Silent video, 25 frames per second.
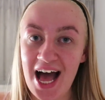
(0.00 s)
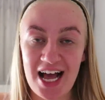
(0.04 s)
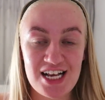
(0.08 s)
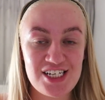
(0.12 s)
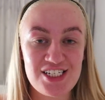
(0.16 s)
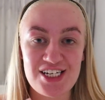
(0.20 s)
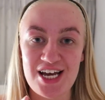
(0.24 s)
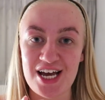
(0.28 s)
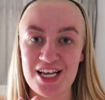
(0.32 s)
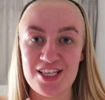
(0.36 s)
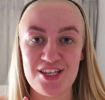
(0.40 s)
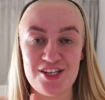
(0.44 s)

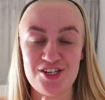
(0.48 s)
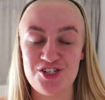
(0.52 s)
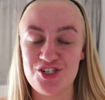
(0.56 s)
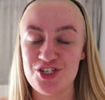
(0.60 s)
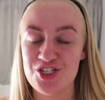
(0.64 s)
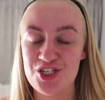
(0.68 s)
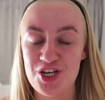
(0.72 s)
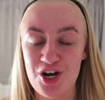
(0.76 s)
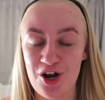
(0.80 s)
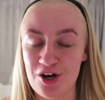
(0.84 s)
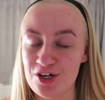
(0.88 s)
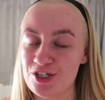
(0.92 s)
And yeah, there's
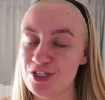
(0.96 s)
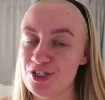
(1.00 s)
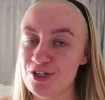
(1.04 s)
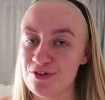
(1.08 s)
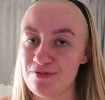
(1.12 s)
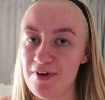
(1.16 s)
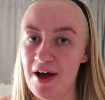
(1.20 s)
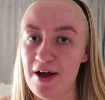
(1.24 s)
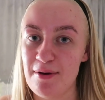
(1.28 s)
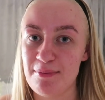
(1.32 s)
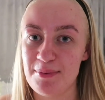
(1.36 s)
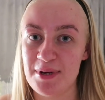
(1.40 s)
just a lot of
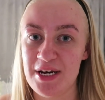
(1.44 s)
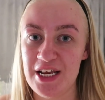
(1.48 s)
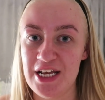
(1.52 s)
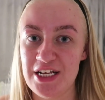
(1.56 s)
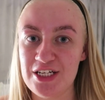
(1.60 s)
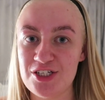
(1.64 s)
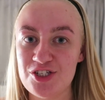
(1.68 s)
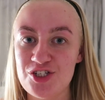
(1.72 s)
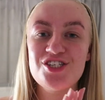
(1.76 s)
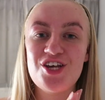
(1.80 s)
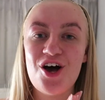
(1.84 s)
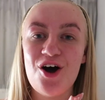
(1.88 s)
stuff
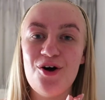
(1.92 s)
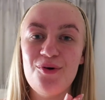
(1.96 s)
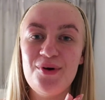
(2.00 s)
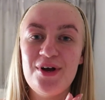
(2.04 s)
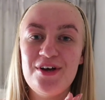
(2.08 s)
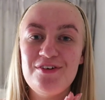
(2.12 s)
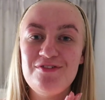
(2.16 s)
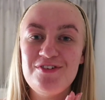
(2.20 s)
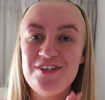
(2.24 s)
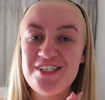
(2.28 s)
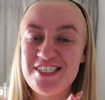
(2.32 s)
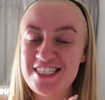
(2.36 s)
happening. So
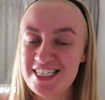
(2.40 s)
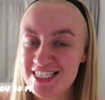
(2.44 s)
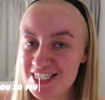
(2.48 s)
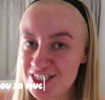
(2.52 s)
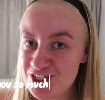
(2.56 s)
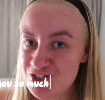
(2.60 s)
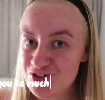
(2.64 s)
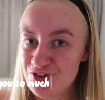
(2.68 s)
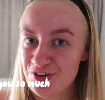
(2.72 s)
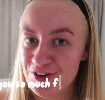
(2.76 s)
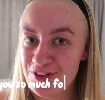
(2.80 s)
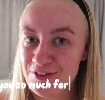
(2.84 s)
if you did
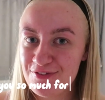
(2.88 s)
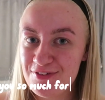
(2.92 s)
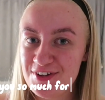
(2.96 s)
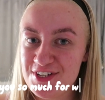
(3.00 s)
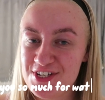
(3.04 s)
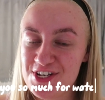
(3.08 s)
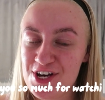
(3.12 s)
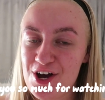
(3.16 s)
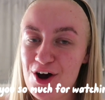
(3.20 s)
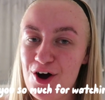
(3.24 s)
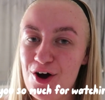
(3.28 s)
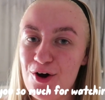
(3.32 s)
enjoy the
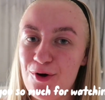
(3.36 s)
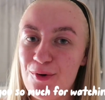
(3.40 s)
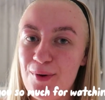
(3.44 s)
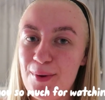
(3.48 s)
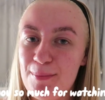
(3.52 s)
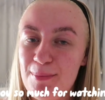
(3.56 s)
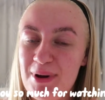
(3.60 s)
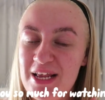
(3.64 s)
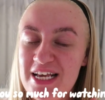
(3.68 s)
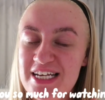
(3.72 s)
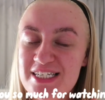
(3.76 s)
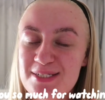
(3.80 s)
video,
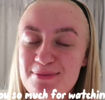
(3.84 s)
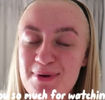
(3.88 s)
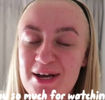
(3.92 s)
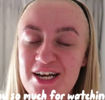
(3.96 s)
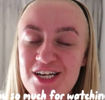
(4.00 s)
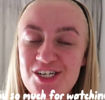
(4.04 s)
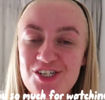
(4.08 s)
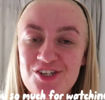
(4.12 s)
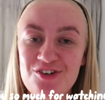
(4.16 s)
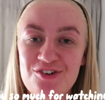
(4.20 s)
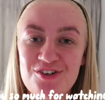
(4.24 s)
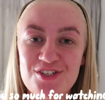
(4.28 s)
please
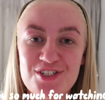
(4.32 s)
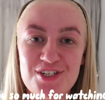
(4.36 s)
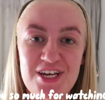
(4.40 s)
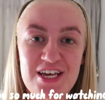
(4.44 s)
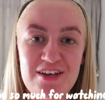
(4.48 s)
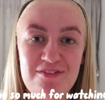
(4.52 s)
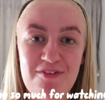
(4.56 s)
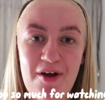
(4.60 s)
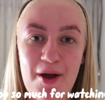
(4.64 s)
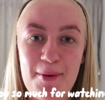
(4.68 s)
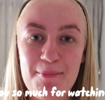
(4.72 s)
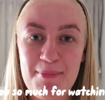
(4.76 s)
make sure to
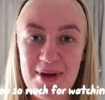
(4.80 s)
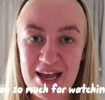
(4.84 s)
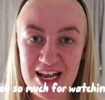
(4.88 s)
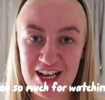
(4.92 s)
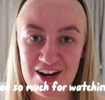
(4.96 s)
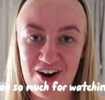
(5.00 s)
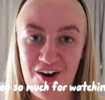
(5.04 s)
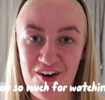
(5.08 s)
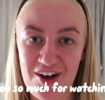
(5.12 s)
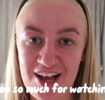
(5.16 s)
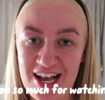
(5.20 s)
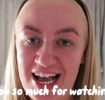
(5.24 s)
give it a big
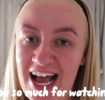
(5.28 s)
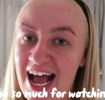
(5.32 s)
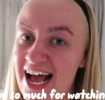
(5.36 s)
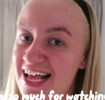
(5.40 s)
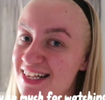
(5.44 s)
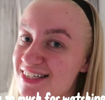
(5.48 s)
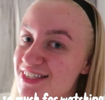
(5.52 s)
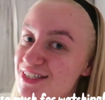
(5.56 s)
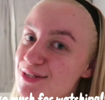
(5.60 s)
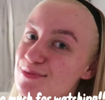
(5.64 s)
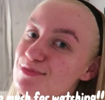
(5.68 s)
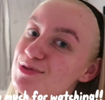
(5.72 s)
like
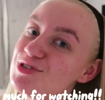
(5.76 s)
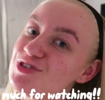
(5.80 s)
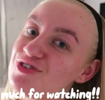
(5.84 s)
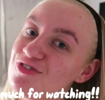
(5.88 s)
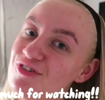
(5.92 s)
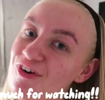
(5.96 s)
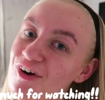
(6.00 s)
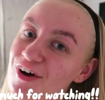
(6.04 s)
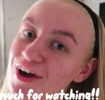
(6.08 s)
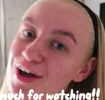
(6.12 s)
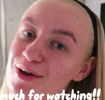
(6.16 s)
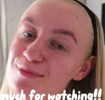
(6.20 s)
and
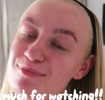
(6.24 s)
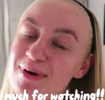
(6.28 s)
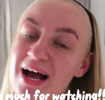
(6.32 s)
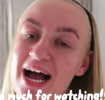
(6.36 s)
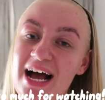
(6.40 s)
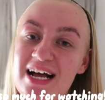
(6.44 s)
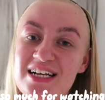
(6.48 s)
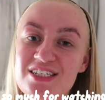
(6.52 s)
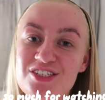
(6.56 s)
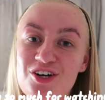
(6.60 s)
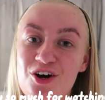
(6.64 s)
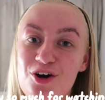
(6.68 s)
subscribe,
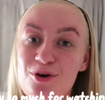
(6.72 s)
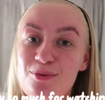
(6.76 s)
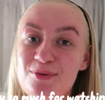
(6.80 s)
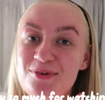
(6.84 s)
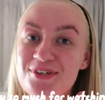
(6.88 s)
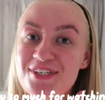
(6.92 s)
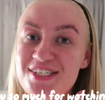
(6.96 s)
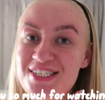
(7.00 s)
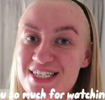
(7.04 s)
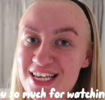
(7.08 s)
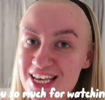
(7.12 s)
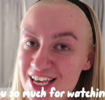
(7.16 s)
and I
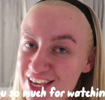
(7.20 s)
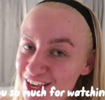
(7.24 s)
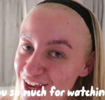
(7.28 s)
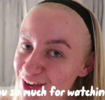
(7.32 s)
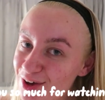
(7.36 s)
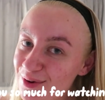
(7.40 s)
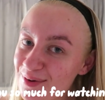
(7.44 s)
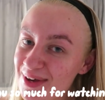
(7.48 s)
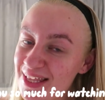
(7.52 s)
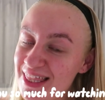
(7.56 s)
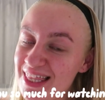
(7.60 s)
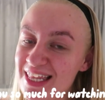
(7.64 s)
will see
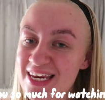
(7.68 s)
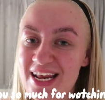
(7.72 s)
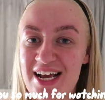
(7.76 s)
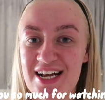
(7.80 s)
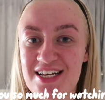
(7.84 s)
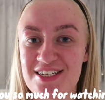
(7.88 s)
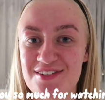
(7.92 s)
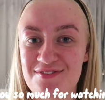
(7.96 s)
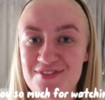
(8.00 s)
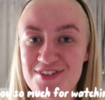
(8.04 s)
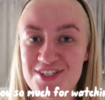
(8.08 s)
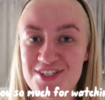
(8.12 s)
you in the next